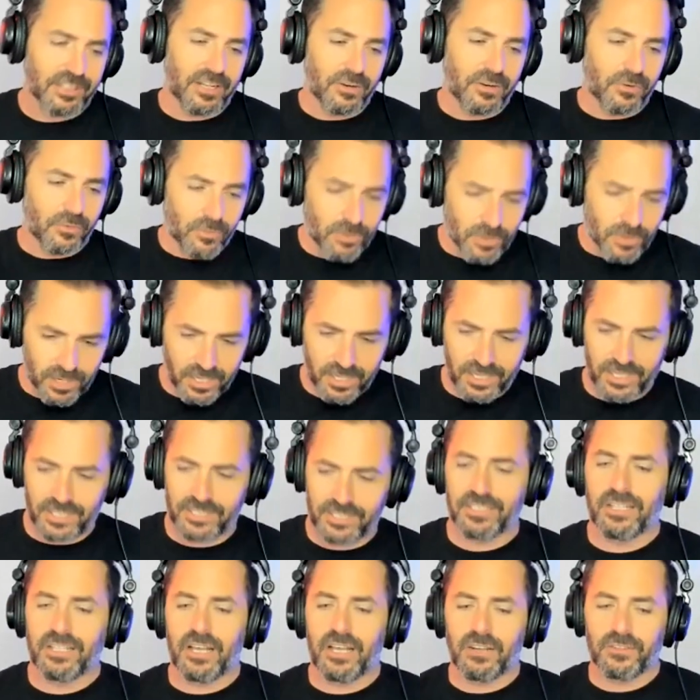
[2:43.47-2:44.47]
lot of work
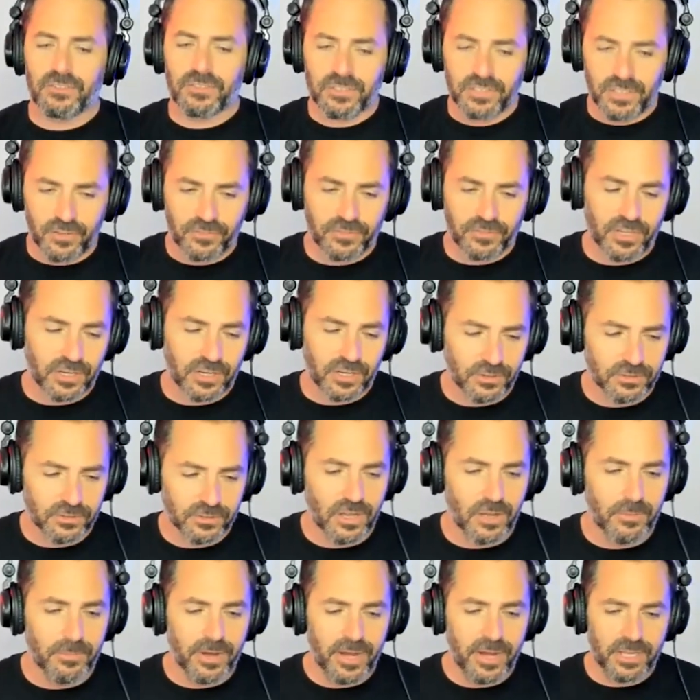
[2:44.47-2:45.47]
it's a lot of stuff that goes
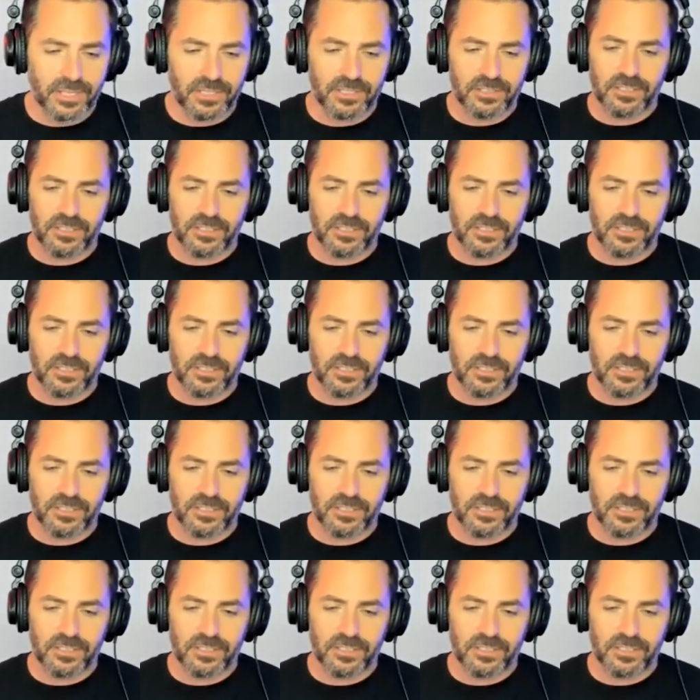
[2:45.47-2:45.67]
on behind